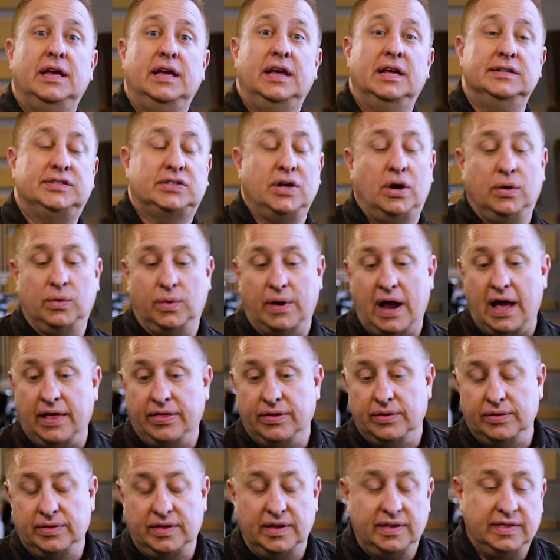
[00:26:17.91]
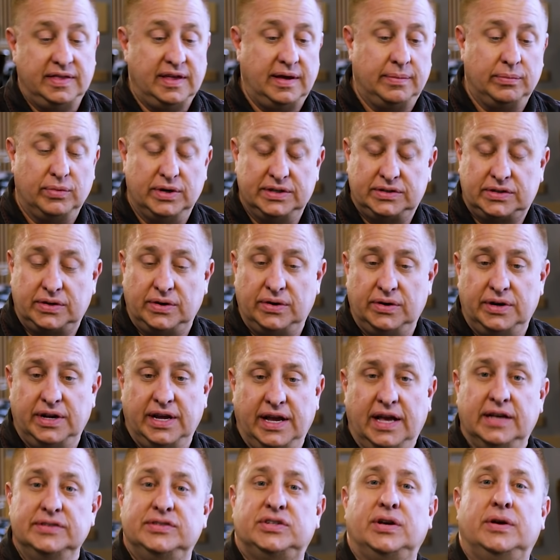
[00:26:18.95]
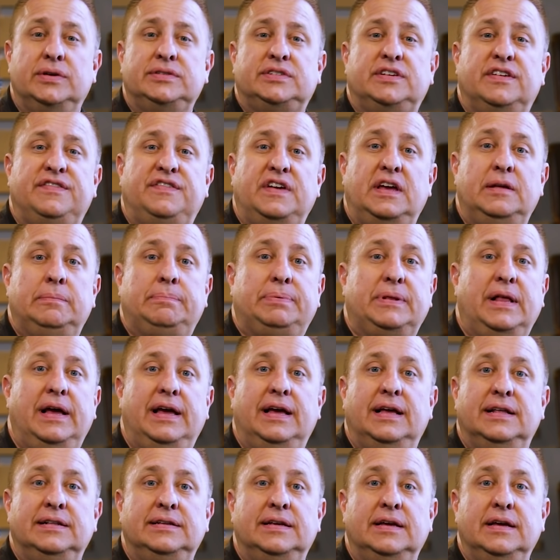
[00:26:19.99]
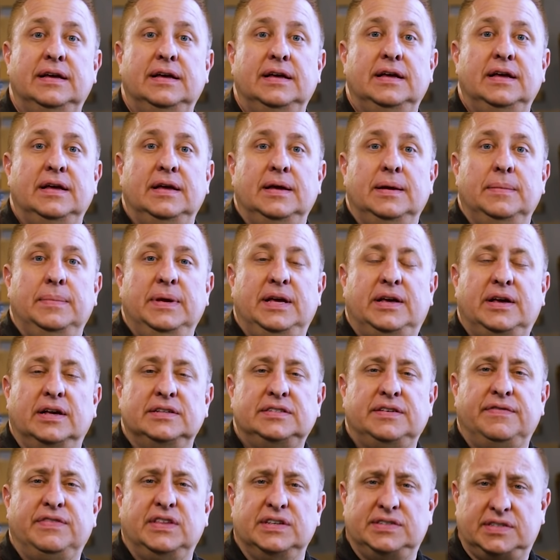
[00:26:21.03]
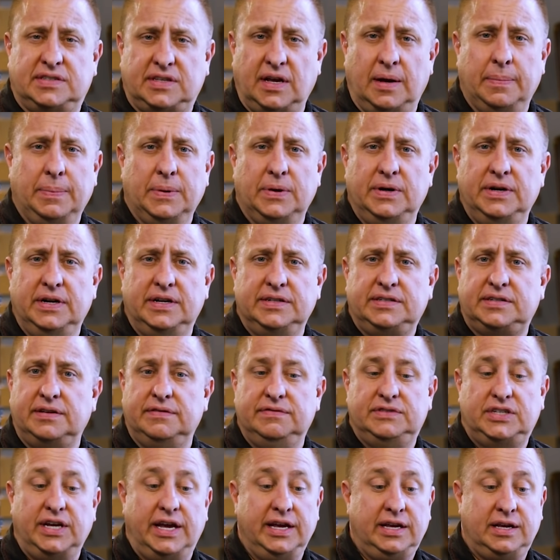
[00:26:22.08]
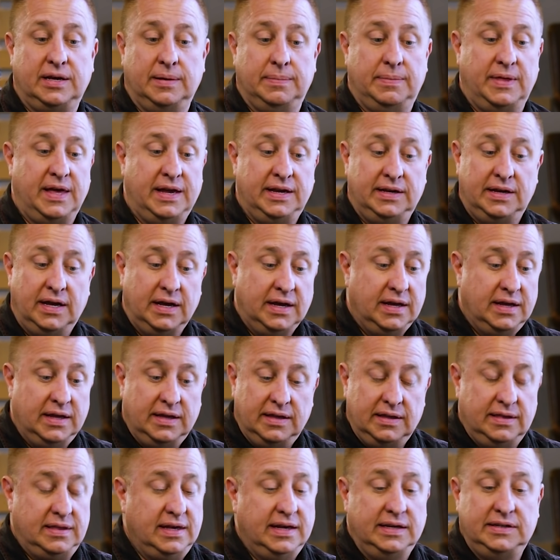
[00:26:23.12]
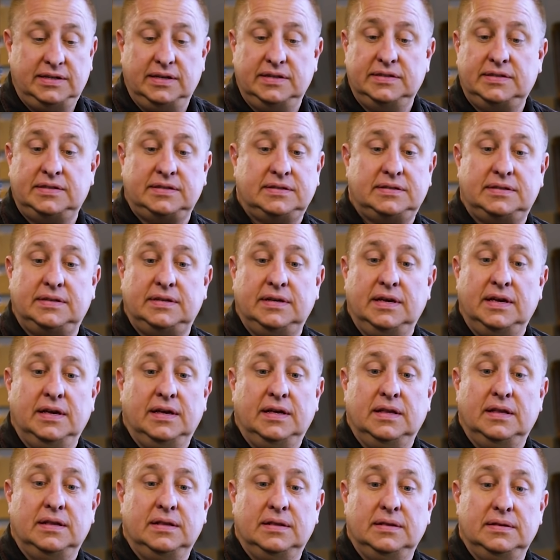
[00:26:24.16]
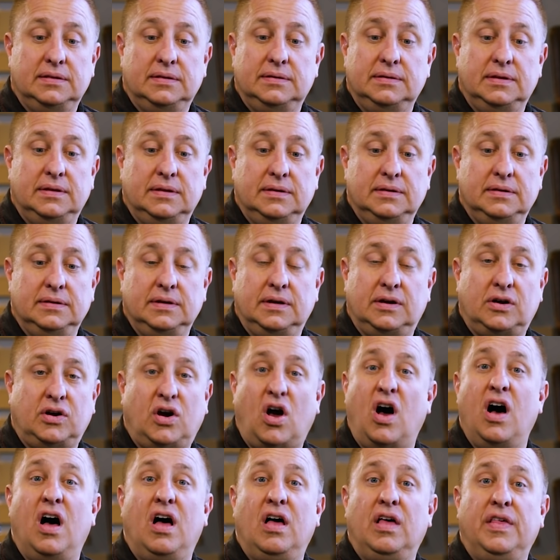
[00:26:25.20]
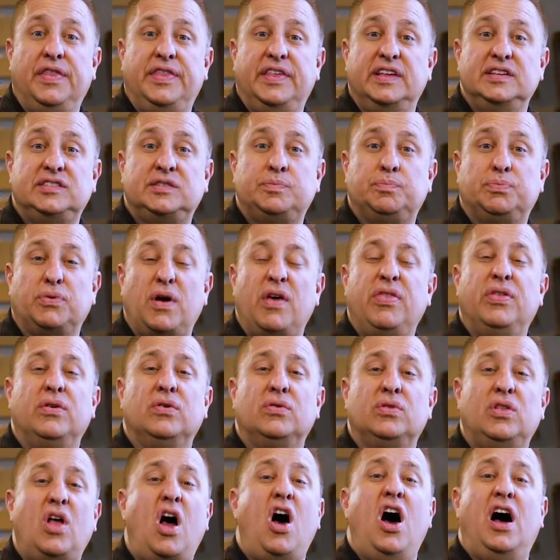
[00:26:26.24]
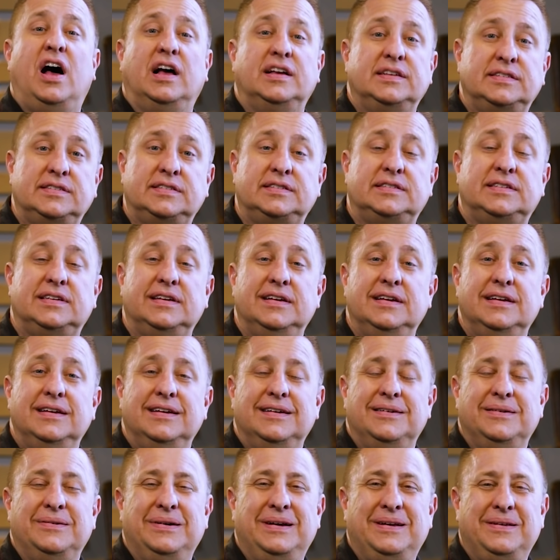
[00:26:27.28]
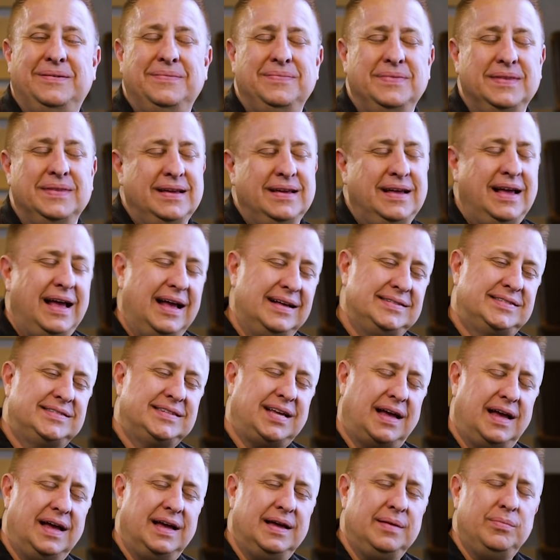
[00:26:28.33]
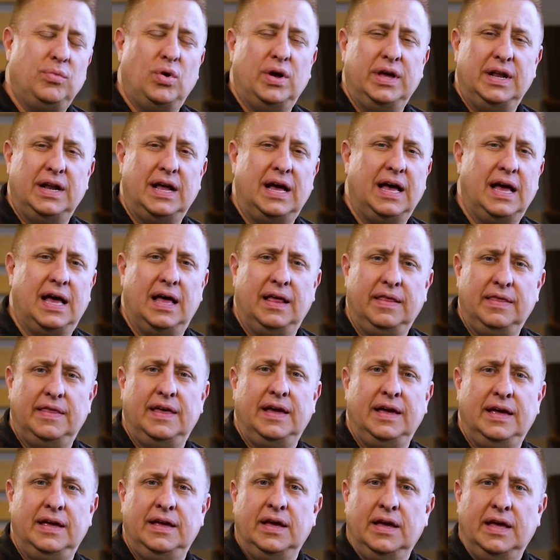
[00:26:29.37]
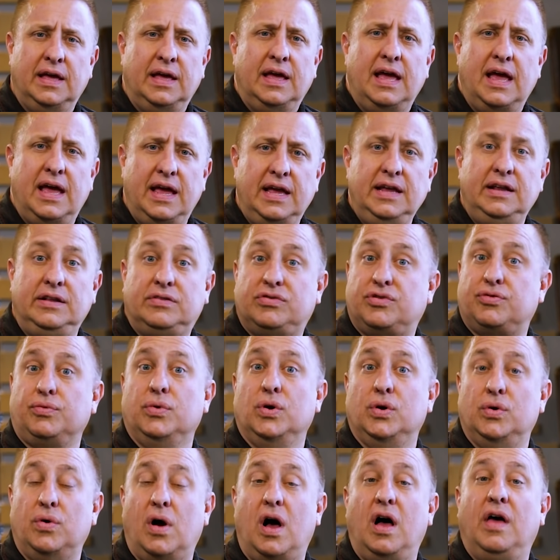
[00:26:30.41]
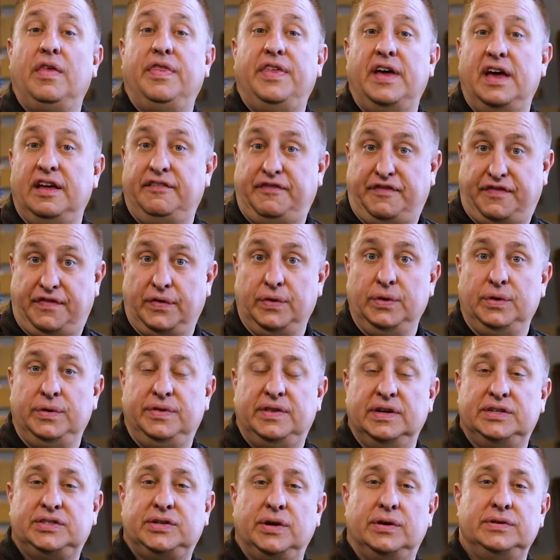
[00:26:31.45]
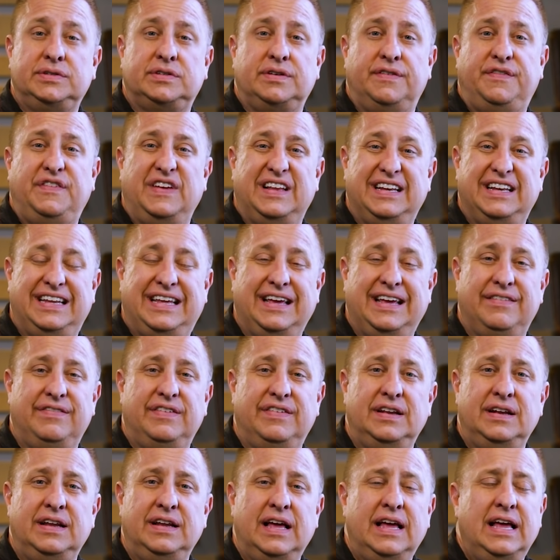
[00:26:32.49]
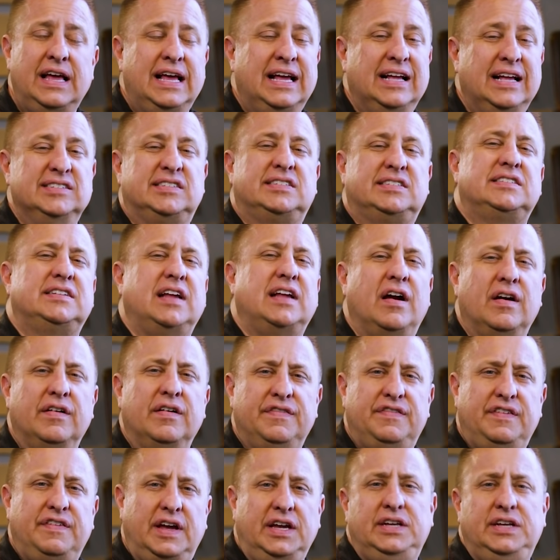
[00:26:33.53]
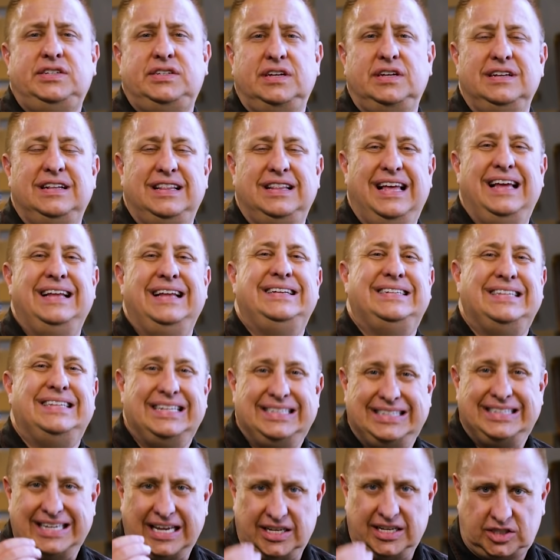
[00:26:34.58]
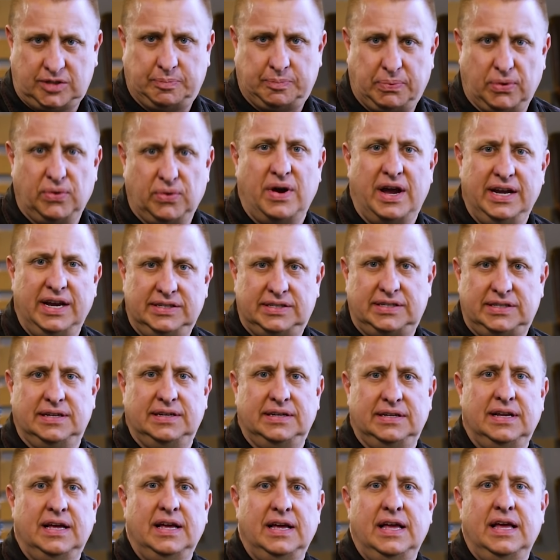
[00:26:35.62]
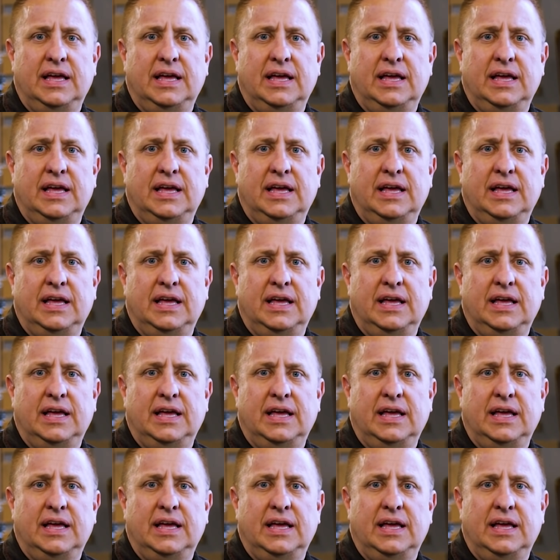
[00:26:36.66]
And so rather than them returning as Joseph had planned, because of the stubbornness of Jacob, they just call this brother lost. Well, as time went on, they ate through all that food that Joseph had given, and starvation led to desperation.